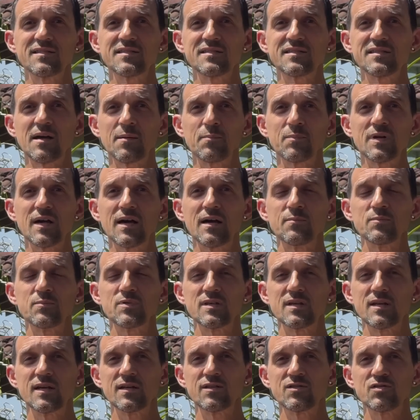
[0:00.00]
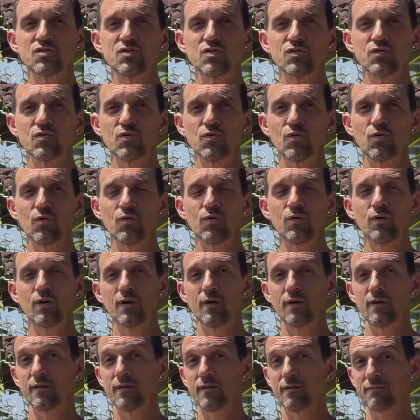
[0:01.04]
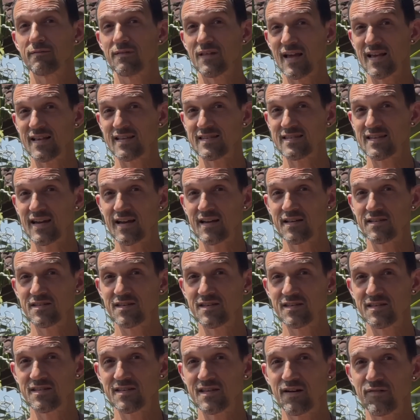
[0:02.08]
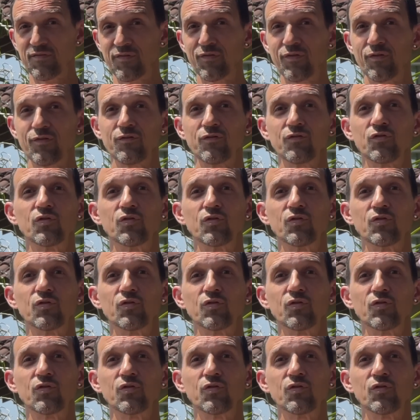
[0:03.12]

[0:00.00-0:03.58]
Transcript: sometimes needs to do their sciencey stuff